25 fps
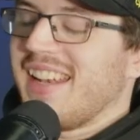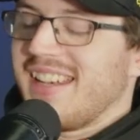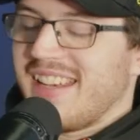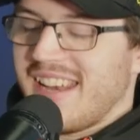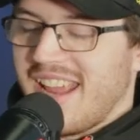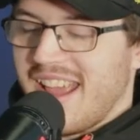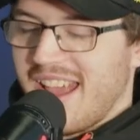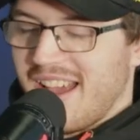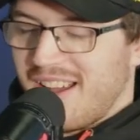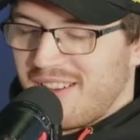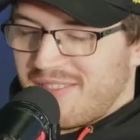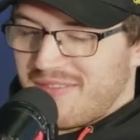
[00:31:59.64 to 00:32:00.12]

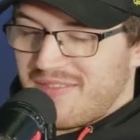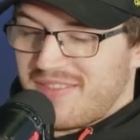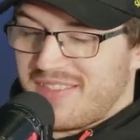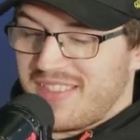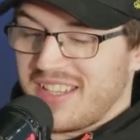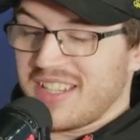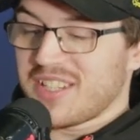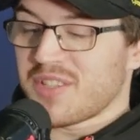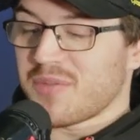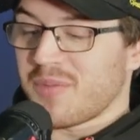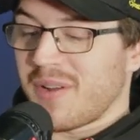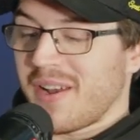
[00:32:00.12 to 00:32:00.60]
Now,
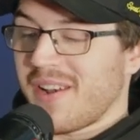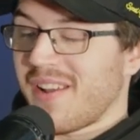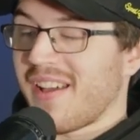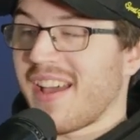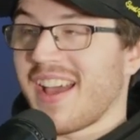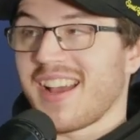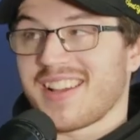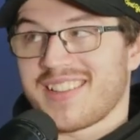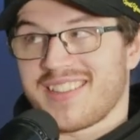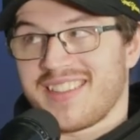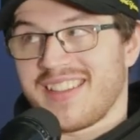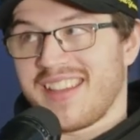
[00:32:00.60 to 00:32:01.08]
this one I
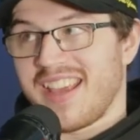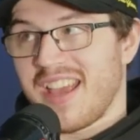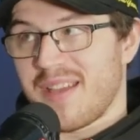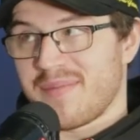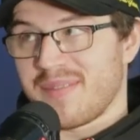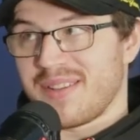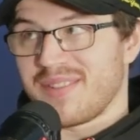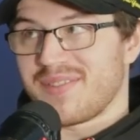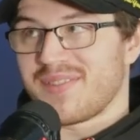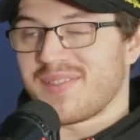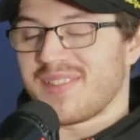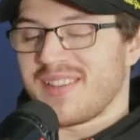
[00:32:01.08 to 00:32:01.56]
actually am
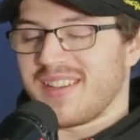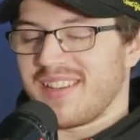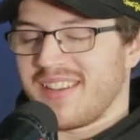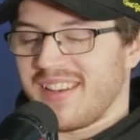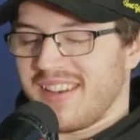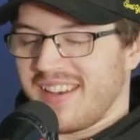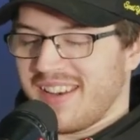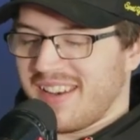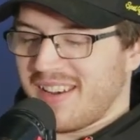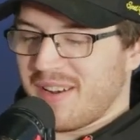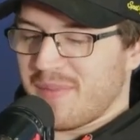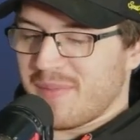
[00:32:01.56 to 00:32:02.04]
interested
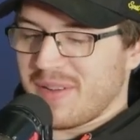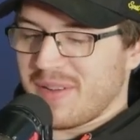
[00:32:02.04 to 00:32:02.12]
in, and I'm